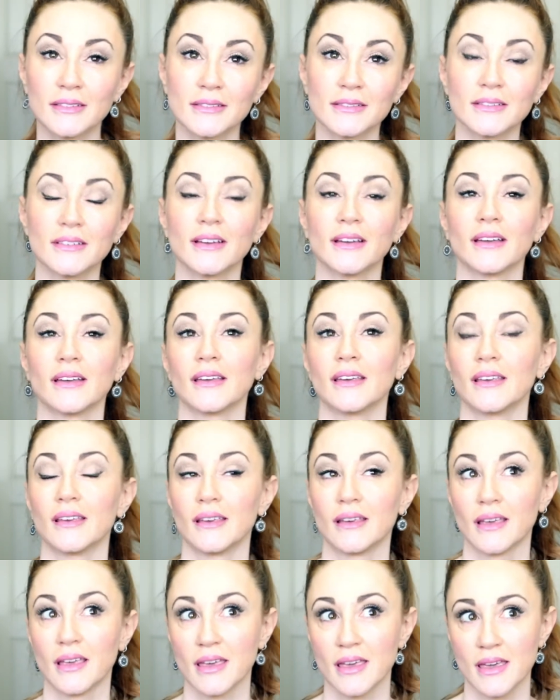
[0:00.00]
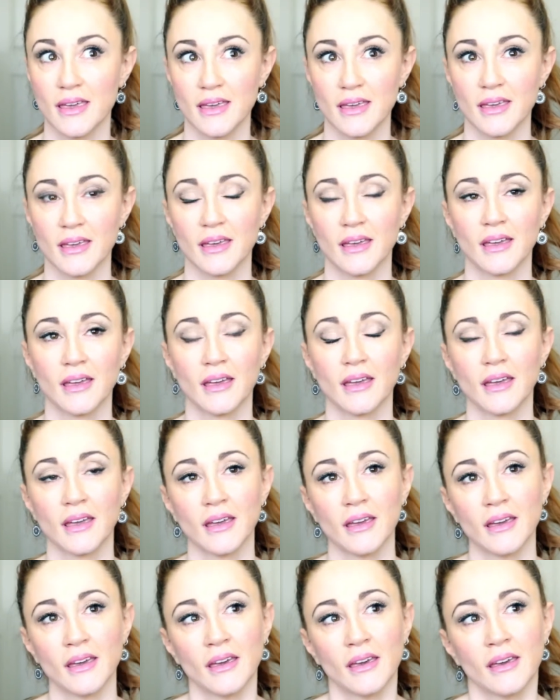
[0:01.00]

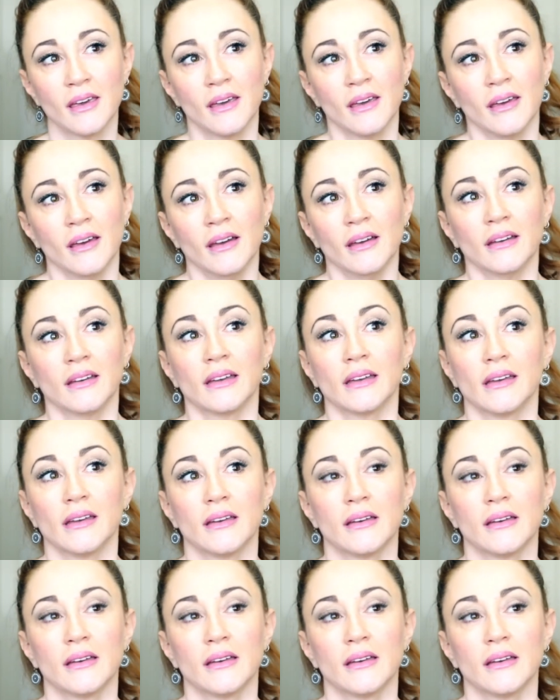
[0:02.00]
Nothing is said.